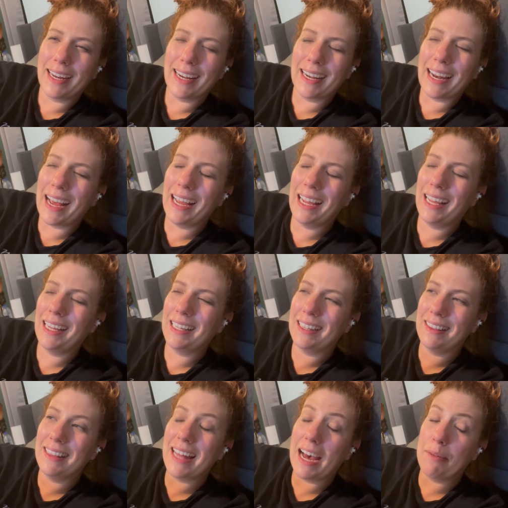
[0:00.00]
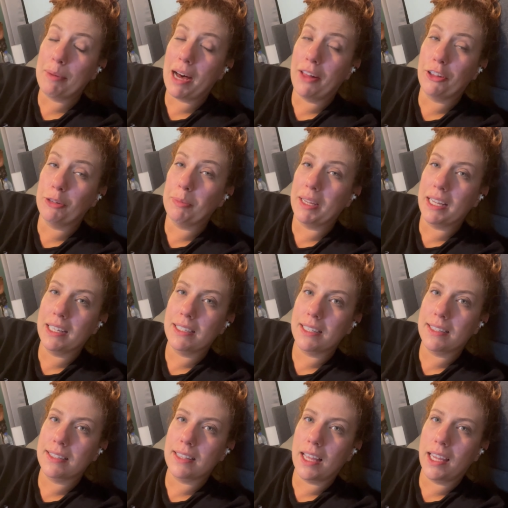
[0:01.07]
And I, that bothered me because
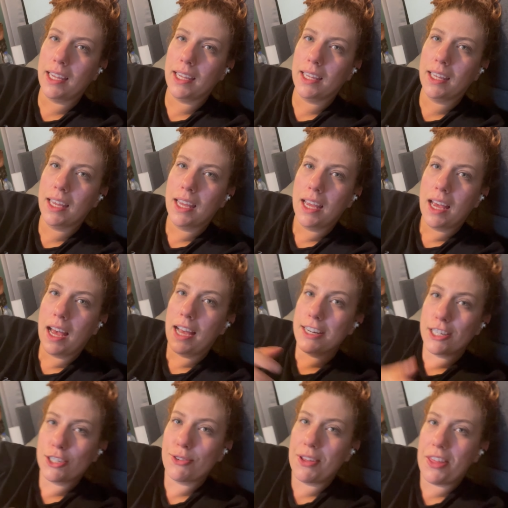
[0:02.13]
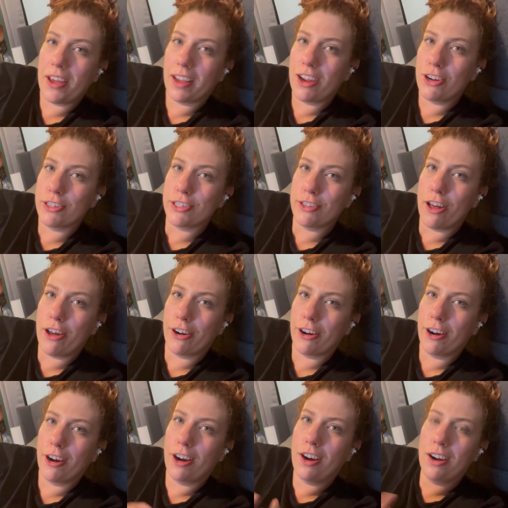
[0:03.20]
it's like, I just read that Karin
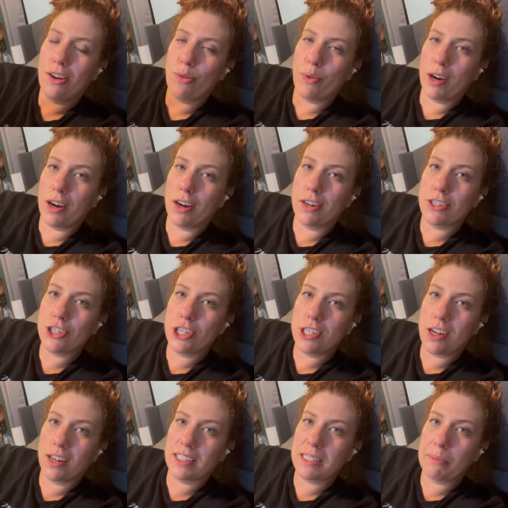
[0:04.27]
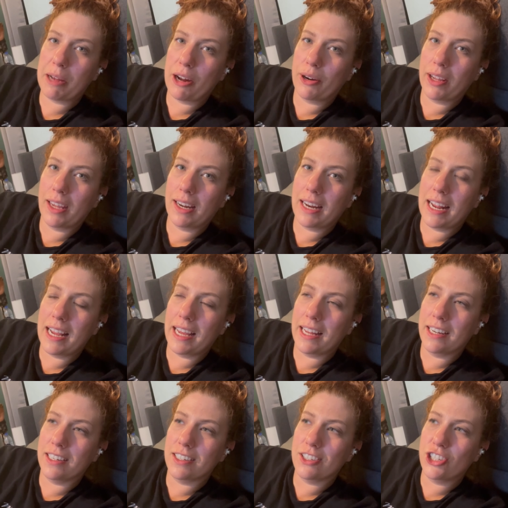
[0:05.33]
Slaughter where she talks about it
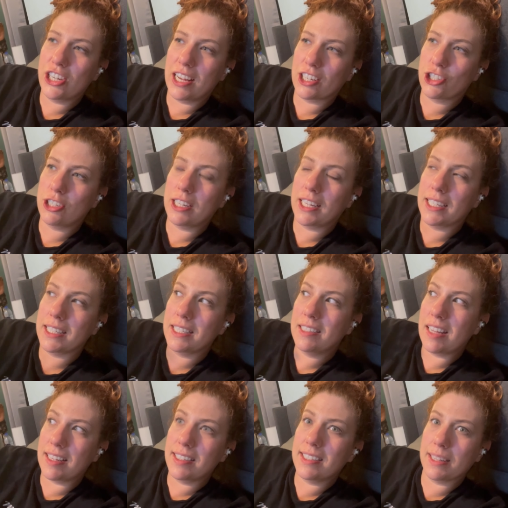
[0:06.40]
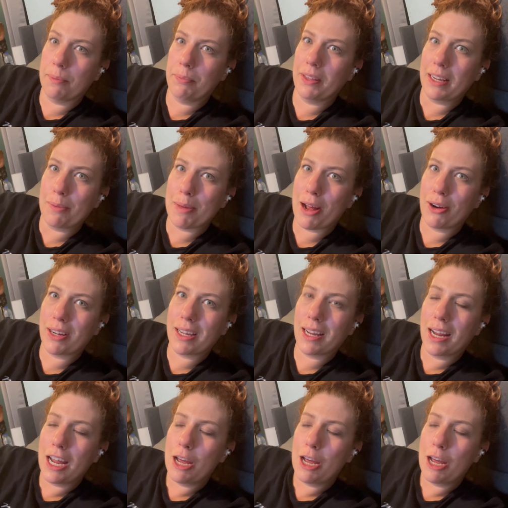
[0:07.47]
and she actually says something about it.